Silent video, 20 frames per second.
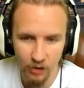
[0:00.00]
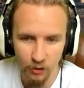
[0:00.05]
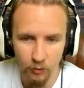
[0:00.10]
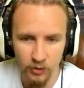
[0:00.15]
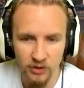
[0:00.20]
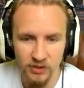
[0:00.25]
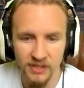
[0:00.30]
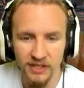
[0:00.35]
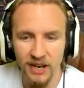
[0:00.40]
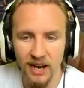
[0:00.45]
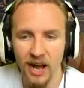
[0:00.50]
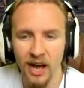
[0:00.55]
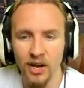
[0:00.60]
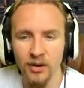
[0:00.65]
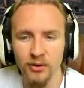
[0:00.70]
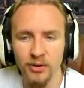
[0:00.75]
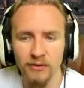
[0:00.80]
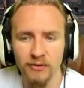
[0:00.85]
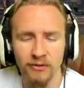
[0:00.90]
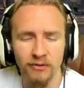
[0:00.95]
We're using
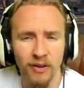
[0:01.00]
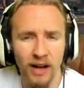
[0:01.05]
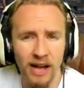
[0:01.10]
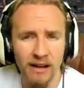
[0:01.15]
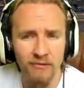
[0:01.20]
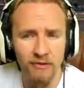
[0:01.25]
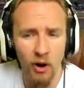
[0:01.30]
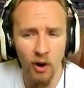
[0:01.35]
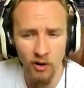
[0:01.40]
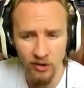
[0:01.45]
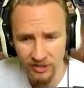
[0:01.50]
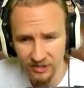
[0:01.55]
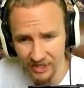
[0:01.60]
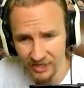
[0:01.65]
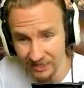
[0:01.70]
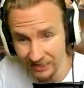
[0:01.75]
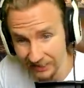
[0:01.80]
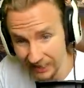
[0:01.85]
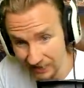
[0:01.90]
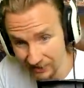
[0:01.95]
105
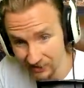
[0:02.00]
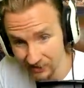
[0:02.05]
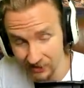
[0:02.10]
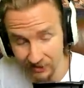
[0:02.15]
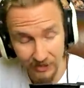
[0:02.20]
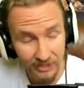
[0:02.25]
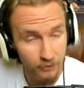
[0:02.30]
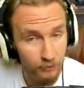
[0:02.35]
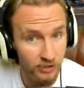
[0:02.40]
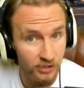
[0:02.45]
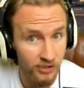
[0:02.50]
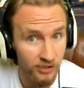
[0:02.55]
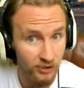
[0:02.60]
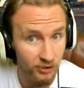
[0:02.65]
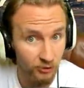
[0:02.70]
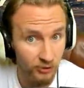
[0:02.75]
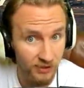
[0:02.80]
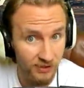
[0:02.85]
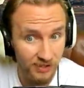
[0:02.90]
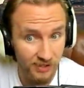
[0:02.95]
octane gasoline, which
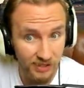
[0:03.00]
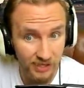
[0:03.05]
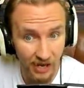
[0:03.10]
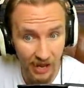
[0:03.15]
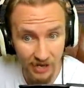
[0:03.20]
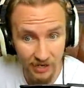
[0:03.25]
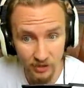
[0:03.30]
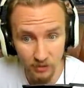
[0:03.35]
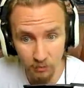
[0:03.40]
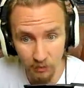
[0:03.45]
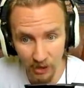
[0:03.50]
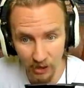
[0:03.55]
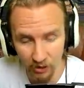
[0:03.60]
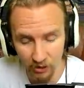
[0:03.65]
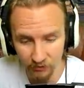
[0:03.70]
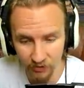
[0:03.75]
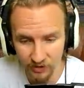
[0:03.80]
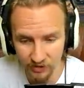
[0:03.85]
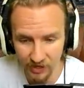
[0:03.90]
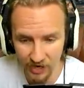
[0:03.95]
increases the engine power
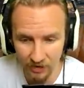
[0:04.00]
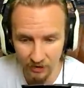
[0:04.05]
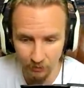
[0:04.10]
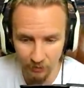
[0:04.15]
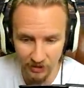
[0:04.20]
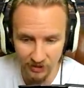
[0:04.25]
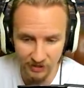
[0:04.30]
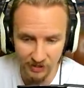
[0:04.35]
of the tank by